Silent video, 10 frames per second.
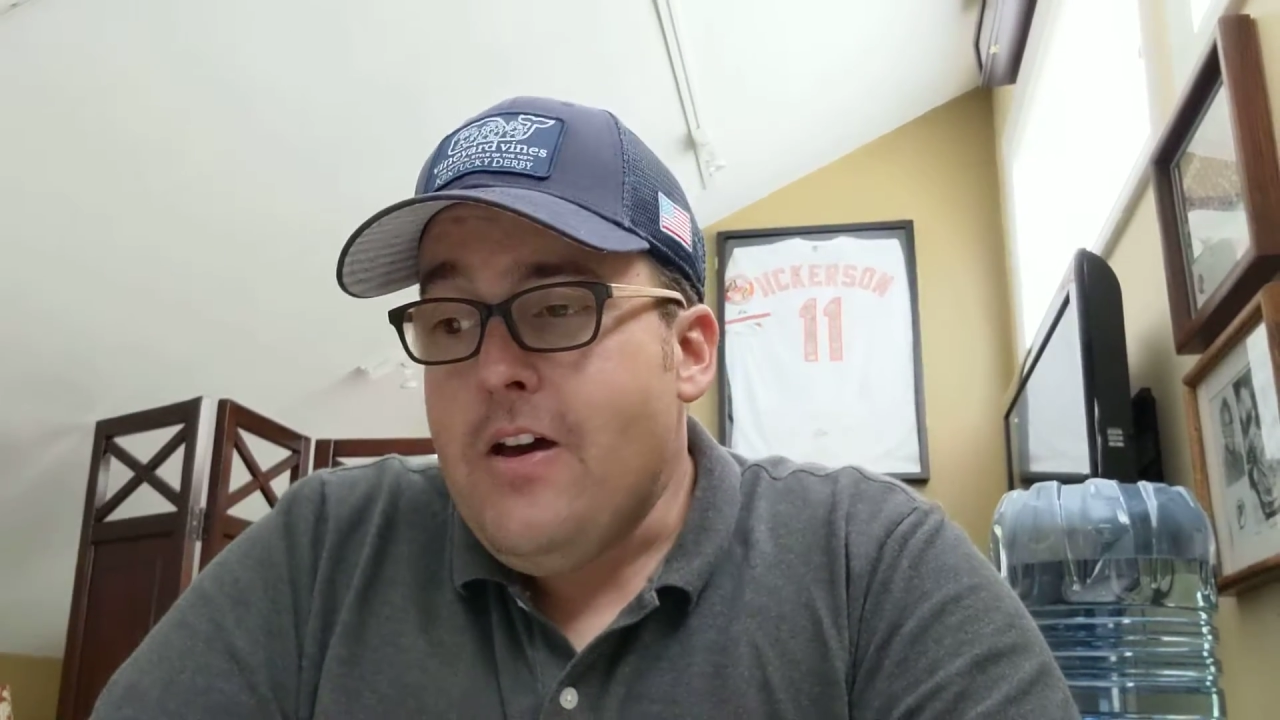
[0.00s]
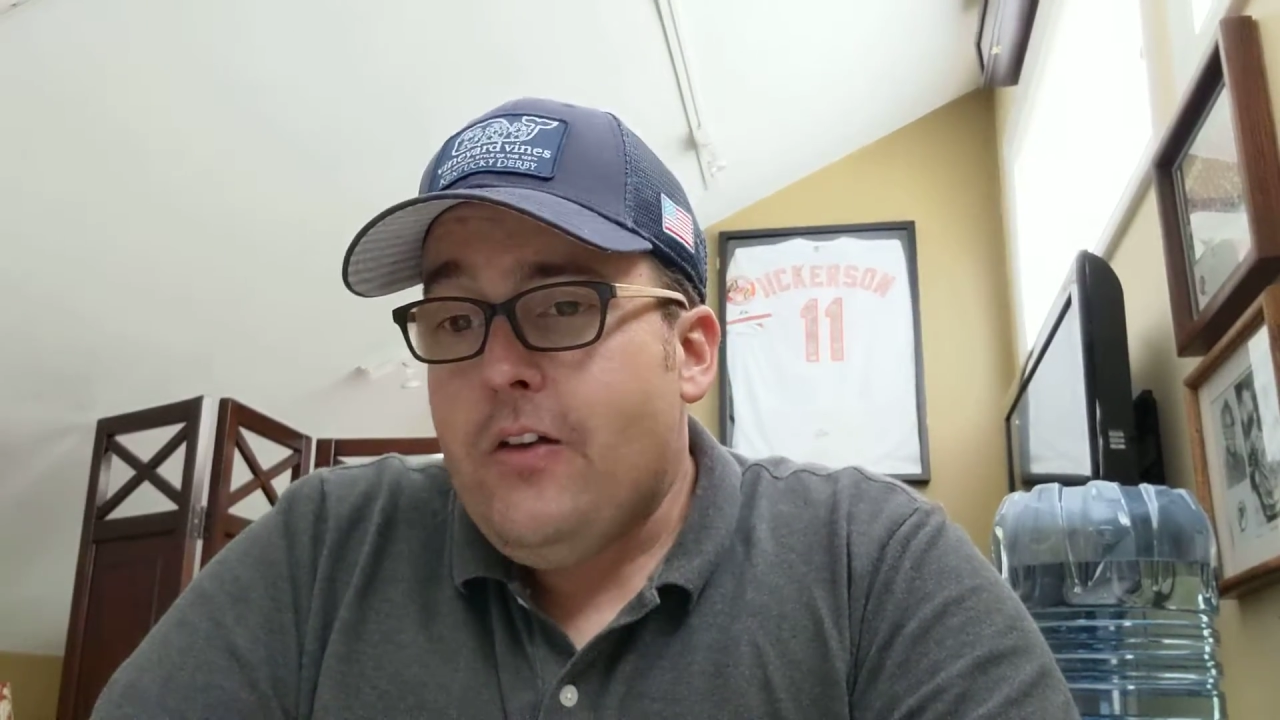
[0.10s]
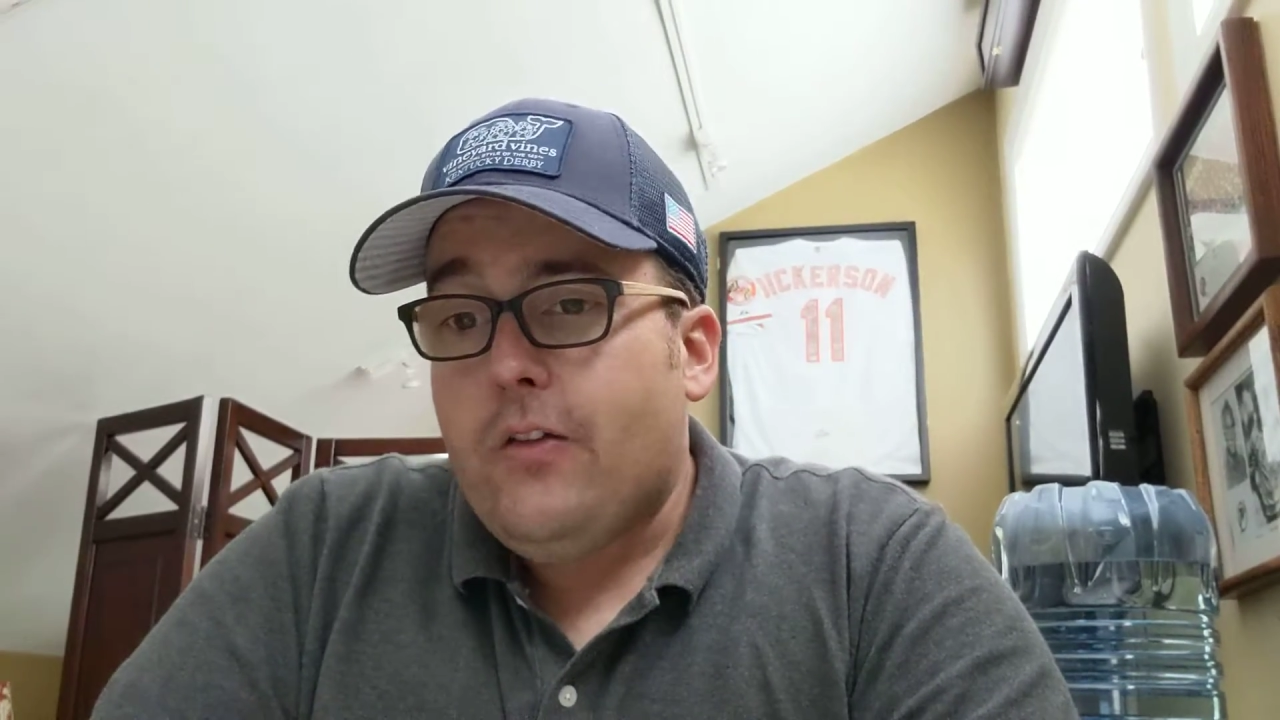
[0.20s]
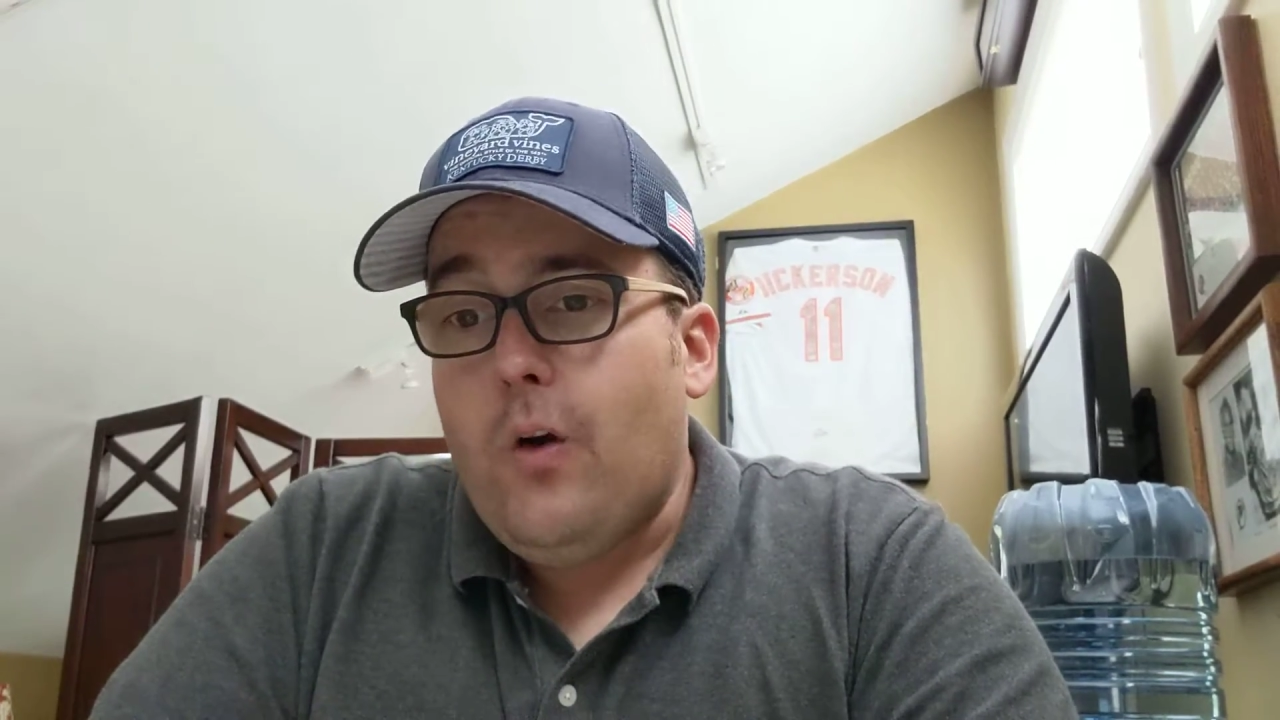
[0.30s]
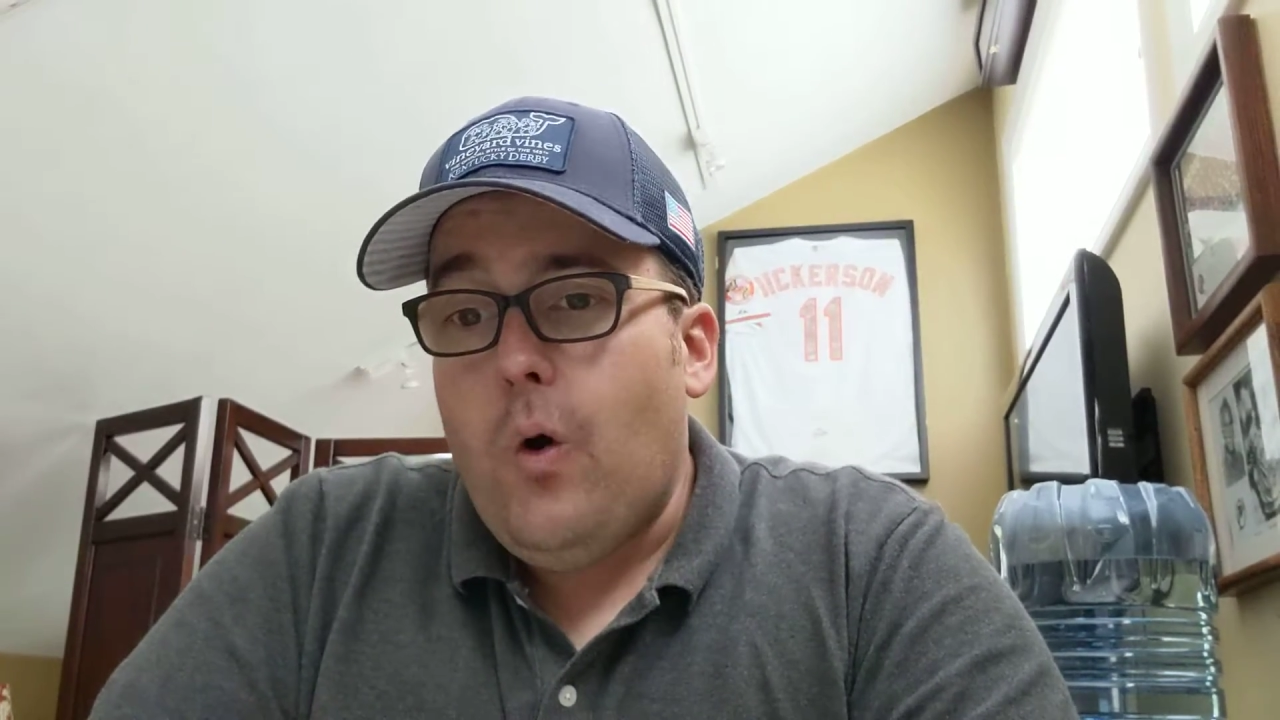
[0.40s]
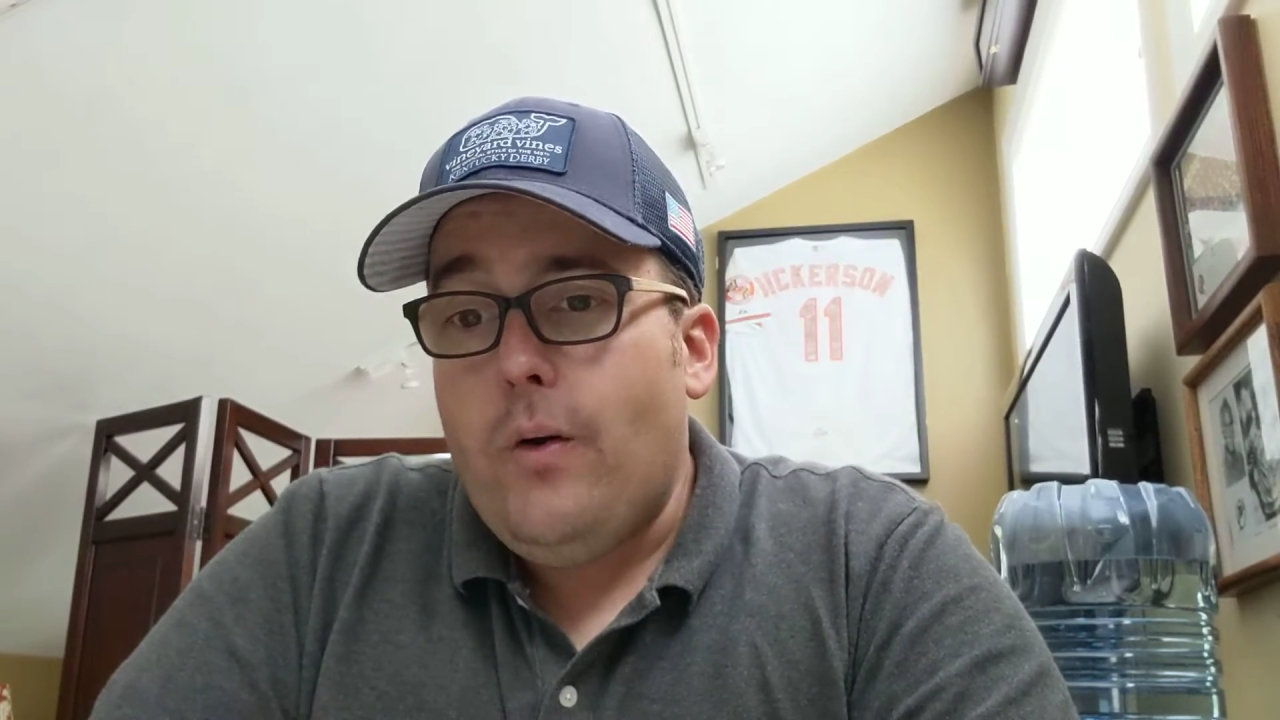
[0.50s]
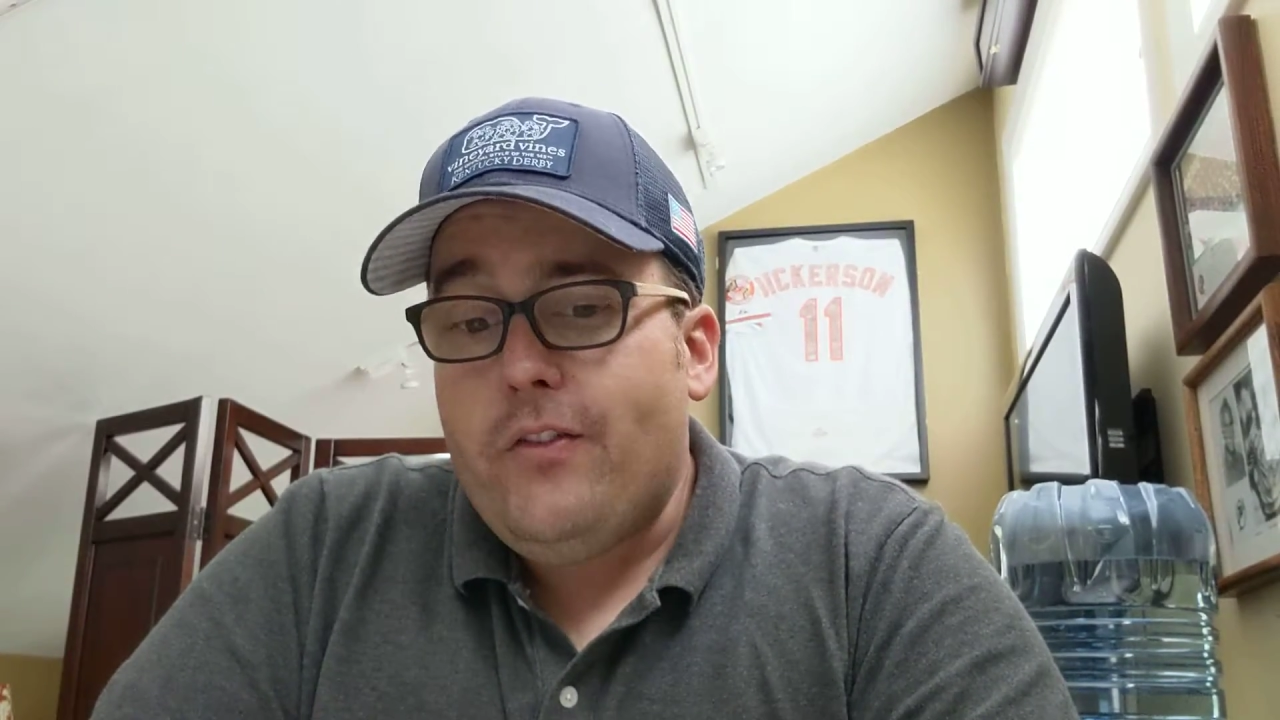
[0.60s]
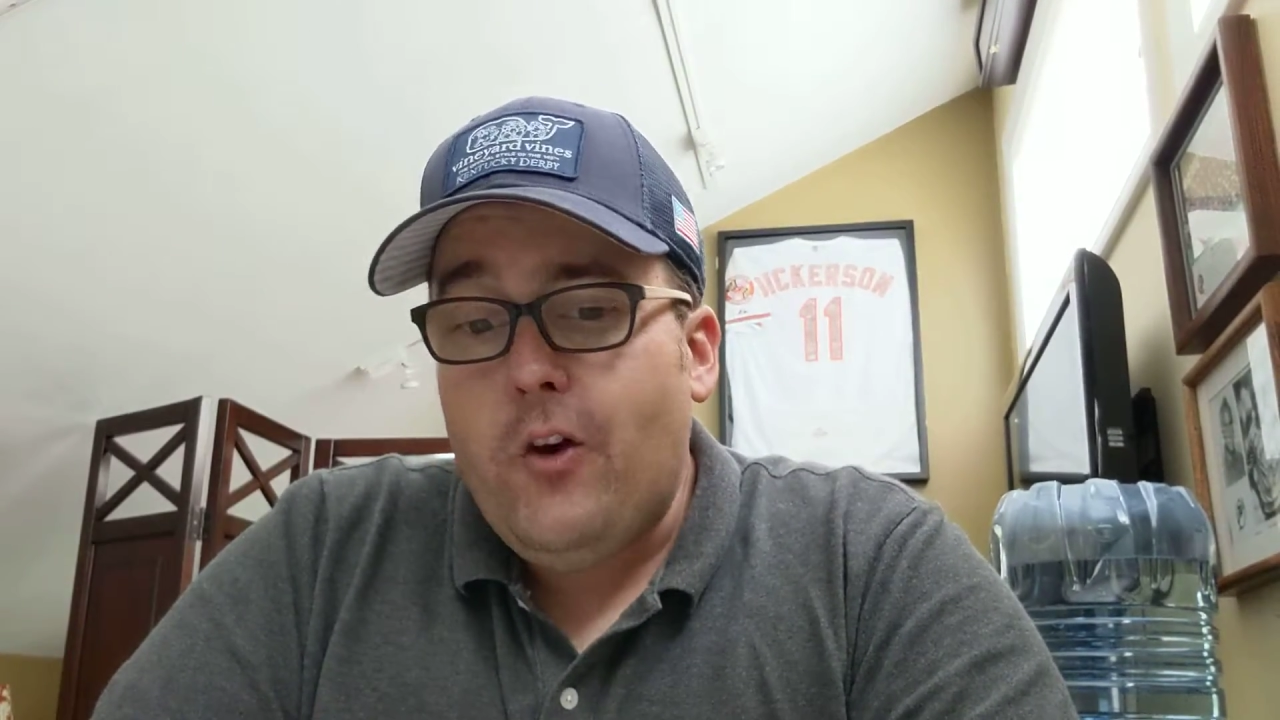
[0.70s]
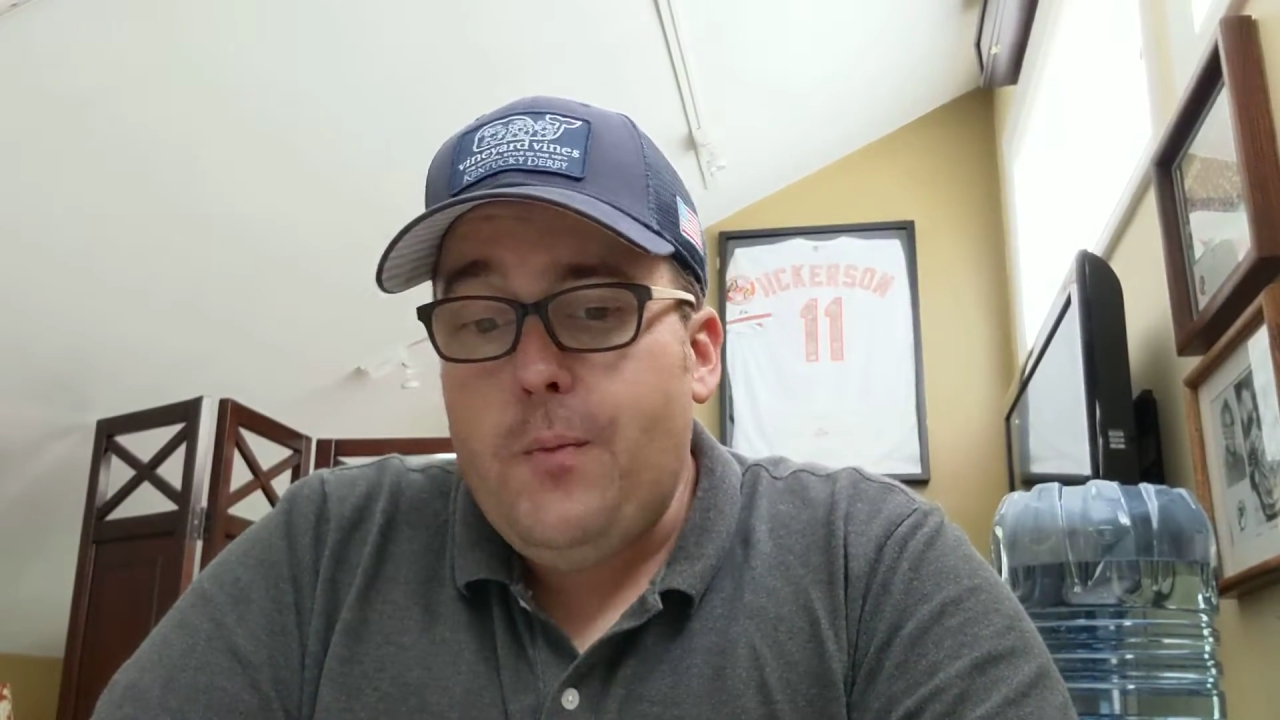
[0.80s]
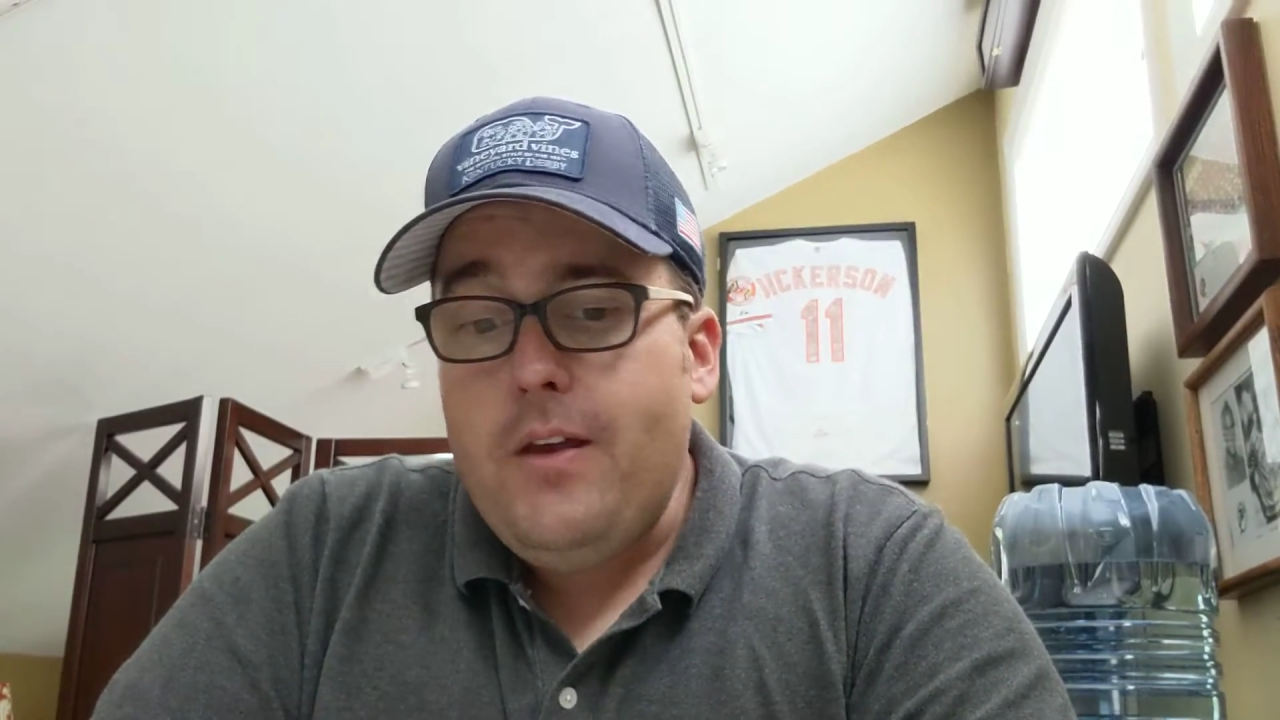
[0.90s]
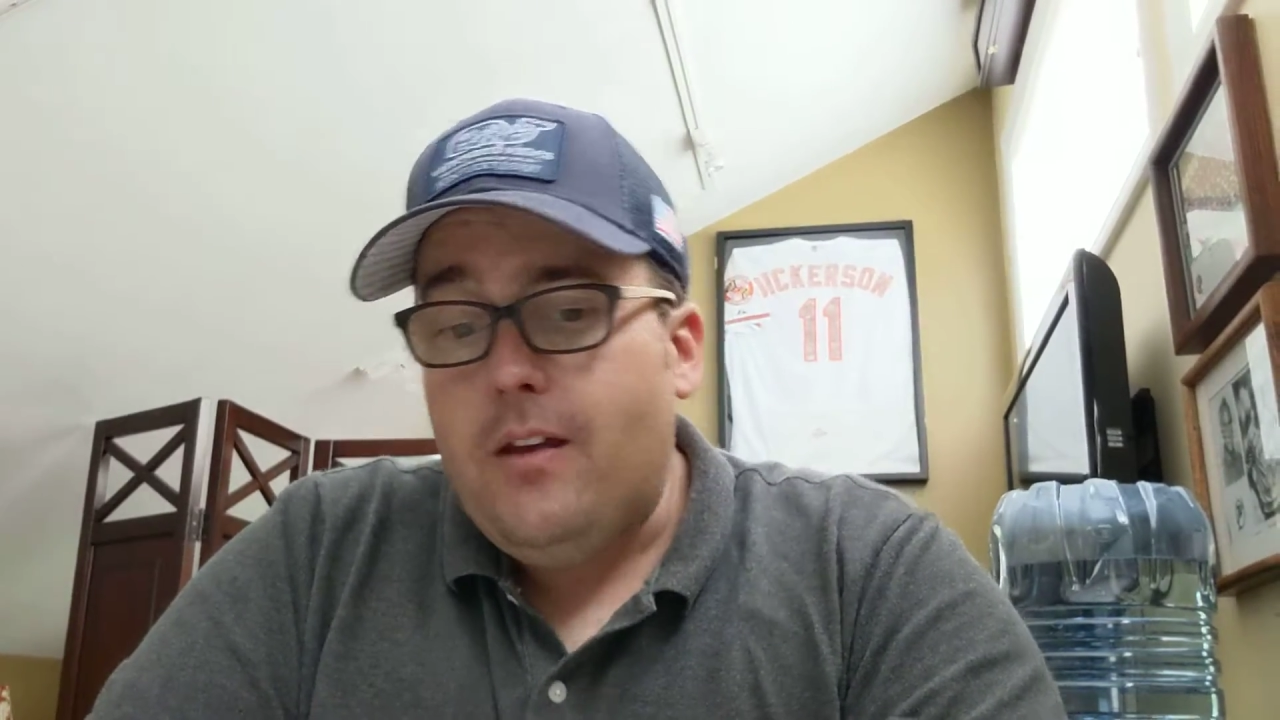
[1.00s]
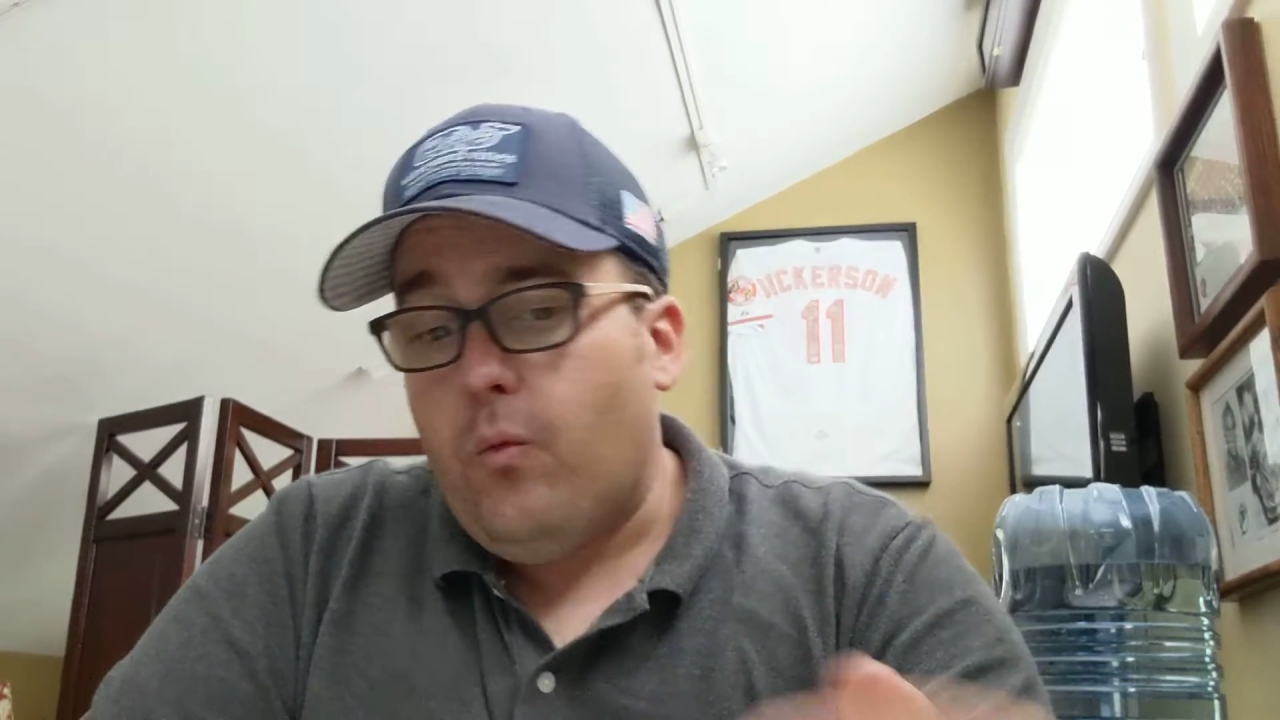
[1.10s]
So it took me a